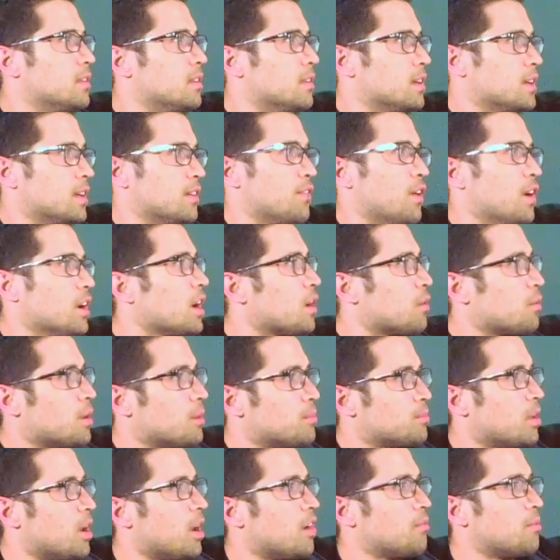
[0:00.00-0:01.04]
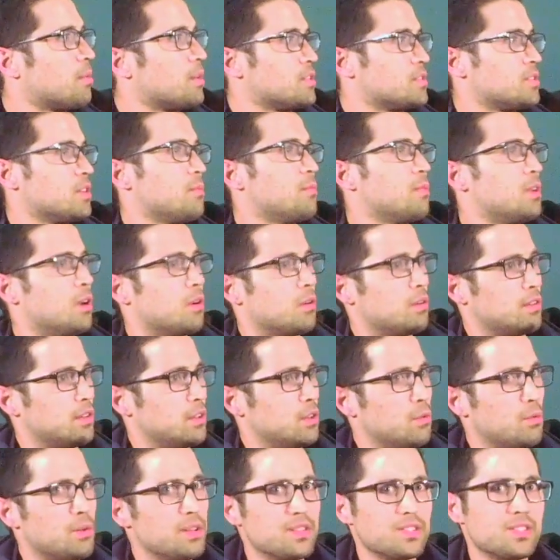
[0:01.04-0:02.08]
Like if I got ripped off by somebody or a
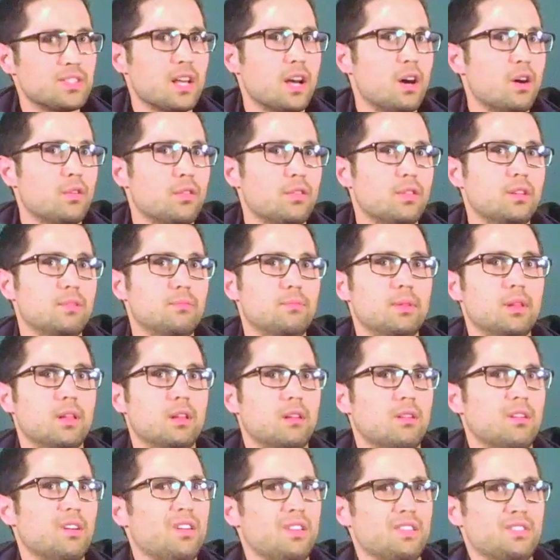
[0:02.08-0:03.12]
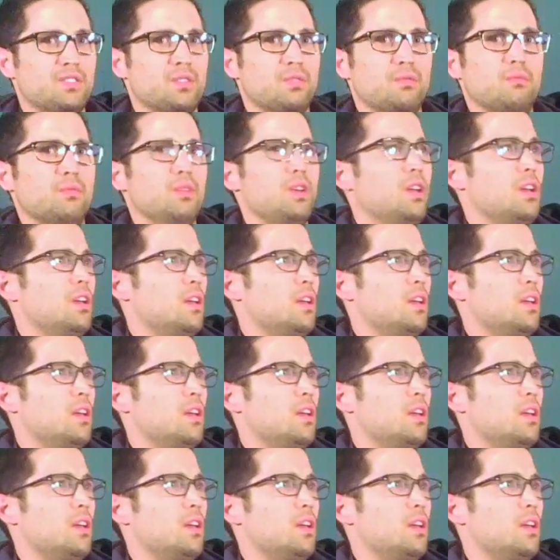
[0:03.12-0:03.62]
deal went south, he'd be like, "Oh, that's. A,